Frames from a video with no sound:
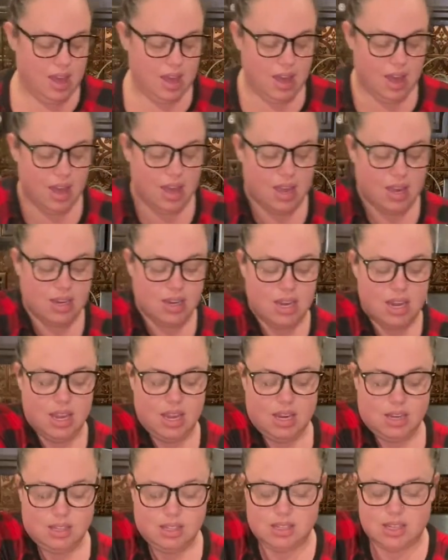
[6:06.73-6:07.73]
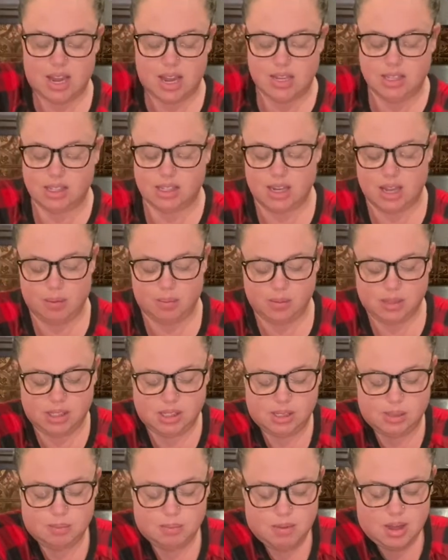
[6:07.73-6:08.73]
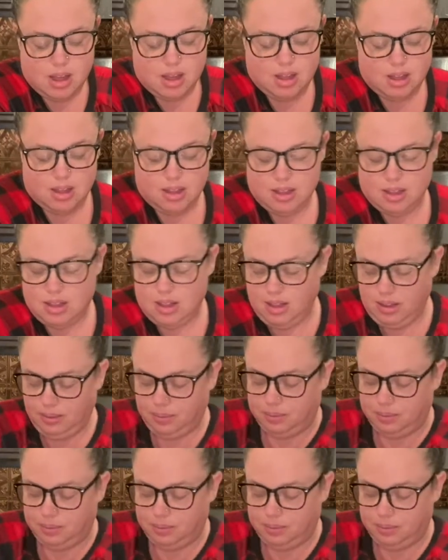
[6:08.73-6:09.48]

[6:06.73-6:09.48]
onion, diced up small.